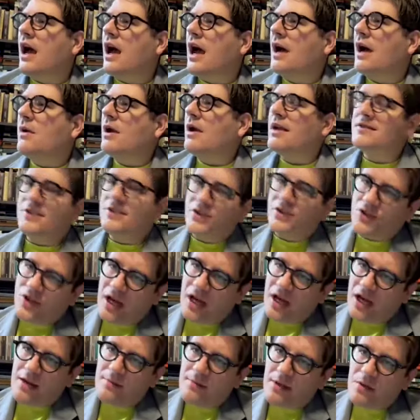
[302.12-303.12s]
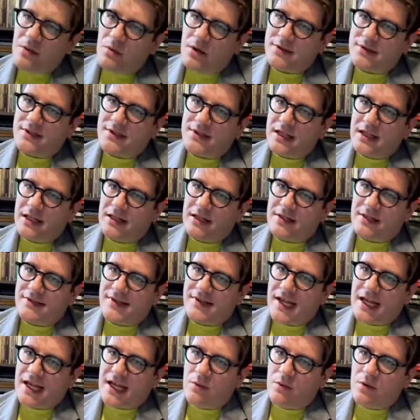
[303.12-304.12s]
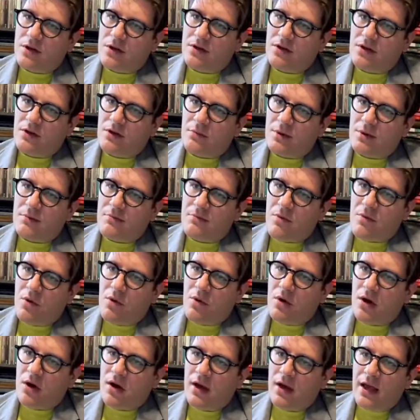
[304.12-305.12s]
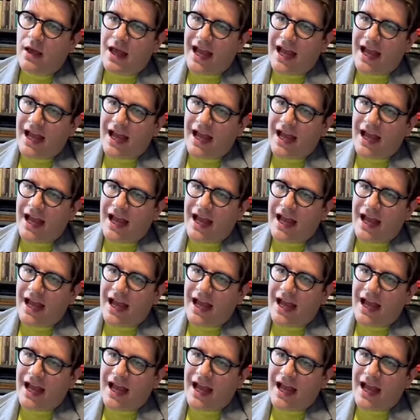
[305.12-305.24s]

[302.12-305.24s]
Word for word: it's a shame he wasn't in the second one a little bit more.